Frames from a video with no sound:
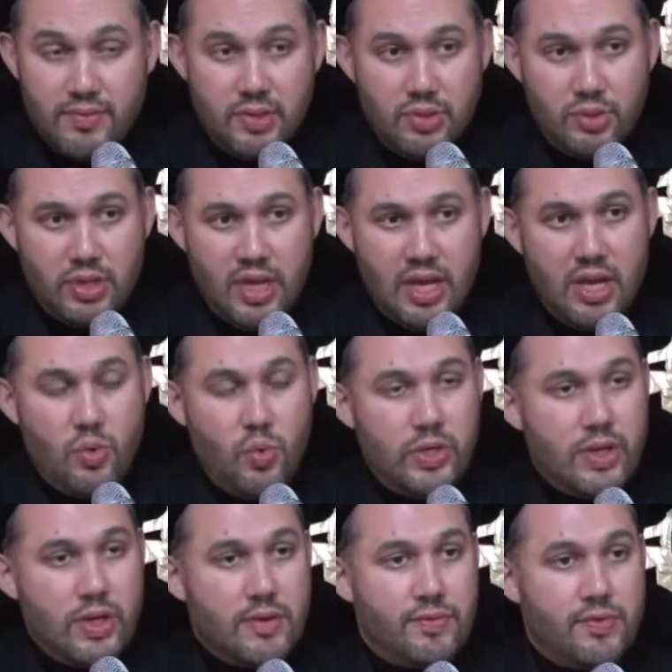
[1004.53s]
Look, we're
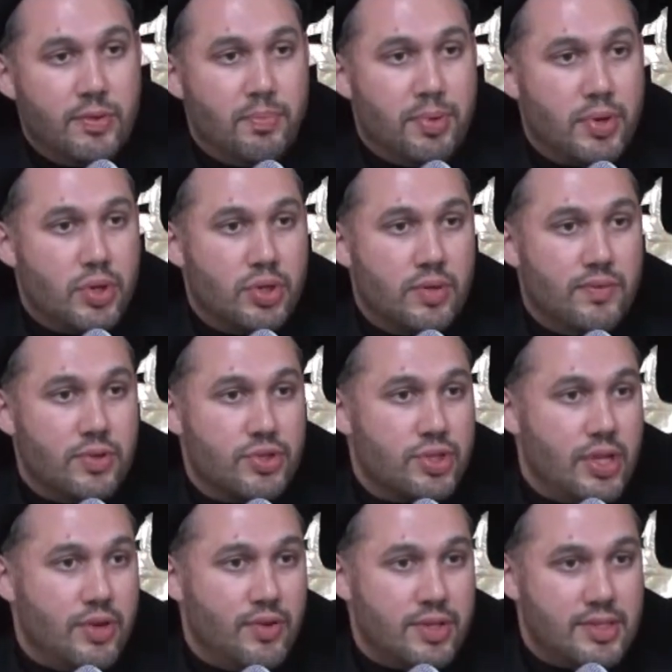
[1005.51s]
going through a period of
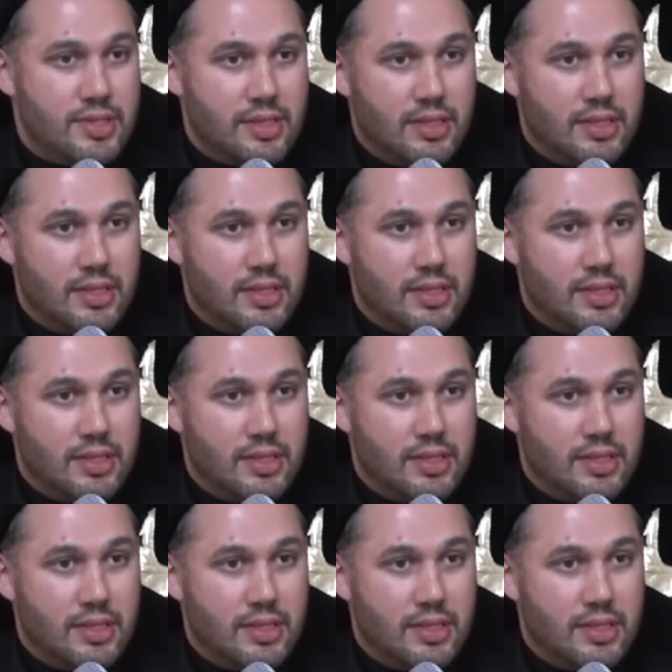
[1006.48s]
austerity.